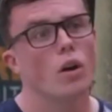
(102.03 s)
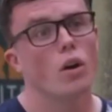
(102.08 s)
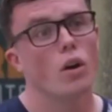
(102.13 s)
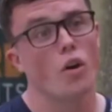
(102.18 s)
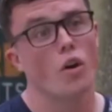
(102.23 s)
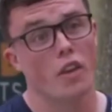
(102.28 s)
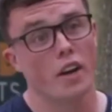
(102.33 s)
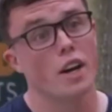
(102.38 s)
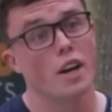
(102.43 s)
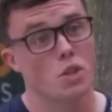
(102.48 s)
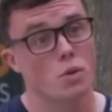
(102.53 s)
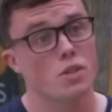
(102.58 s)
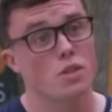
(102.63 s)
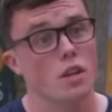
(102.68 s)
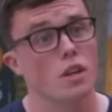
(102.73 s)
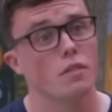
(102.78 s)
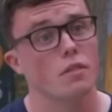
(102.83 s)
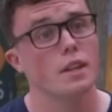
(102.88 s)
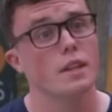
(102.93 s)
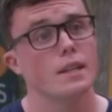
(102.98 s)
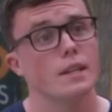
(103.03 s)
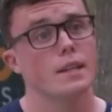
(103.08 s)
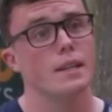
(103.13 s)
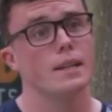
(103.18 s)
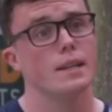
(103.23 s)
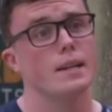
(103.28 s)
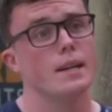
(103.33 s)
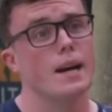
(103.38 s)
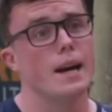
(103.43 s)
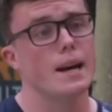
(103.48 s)
Oh, the guys you were serving.
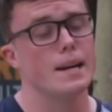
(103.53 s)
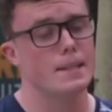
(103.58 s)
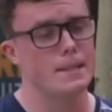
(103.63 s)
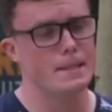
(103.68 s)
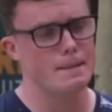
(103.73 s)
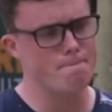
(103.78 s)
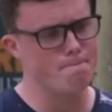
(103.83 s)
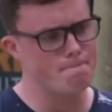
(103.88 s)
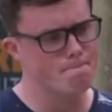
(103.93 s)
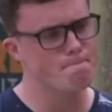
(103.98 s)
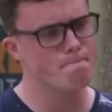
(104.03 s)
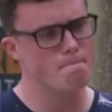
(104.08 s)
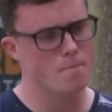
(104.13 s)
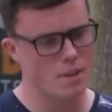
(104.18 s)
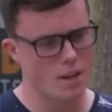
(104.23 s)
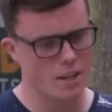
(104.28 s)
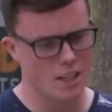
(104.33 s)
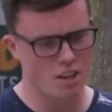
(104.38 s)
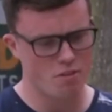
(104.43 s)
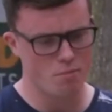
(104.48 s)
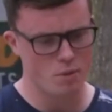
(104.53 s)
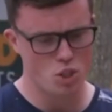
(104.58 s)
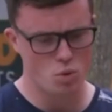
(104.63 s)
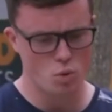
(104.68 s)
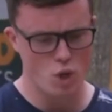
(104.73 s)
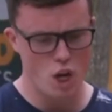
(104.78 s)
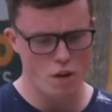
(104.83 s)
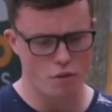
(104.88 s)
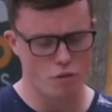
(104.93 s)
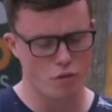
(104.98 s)
I'd give them a
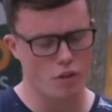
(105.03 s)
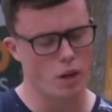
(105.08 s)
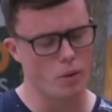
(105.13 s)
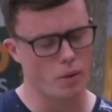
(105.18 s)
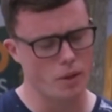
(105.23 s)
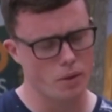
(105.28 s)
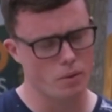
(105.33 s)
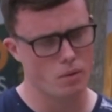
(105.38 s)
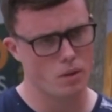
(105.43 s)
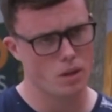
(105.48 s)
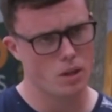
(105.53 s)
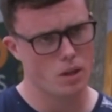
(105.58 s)
swerve if I were you.